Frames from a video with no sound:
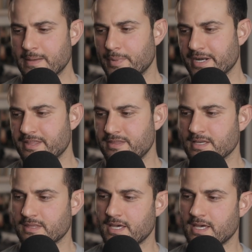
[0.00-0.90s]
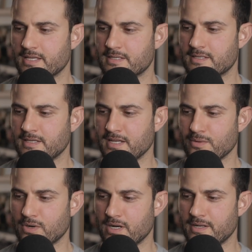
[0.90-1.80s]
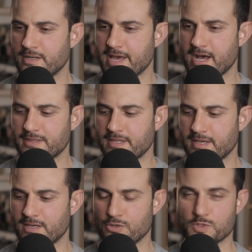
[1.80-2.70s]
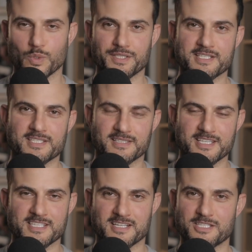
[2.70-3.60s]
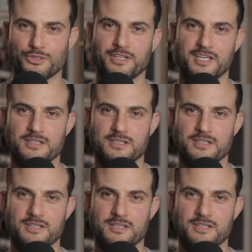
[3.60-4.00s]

but I think that anyone out there who's willing to listen until the